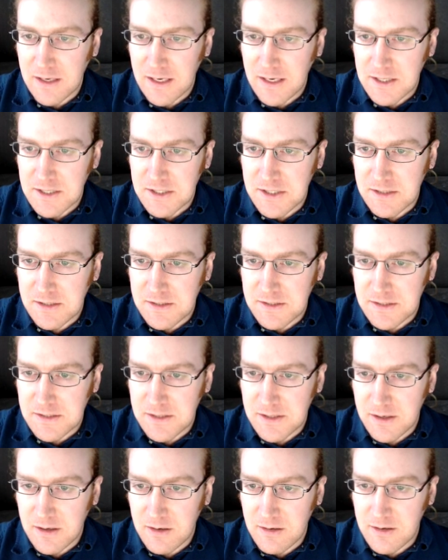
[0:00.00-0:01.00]
actually get this
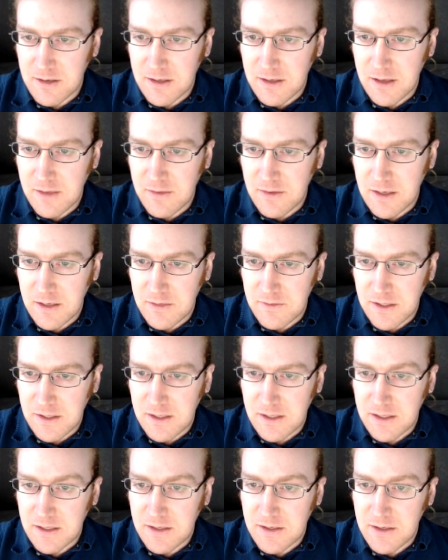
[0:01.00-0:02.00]
Atari and then even
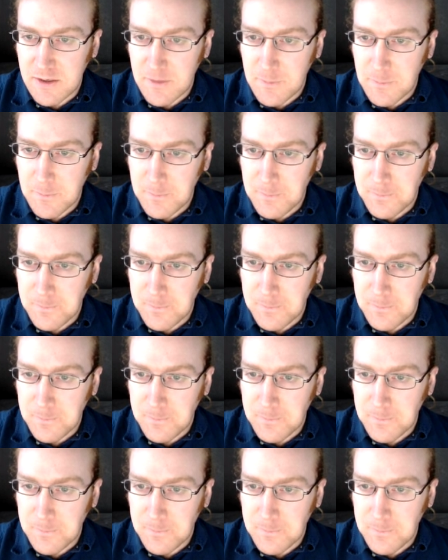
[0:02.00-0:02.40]
connect here,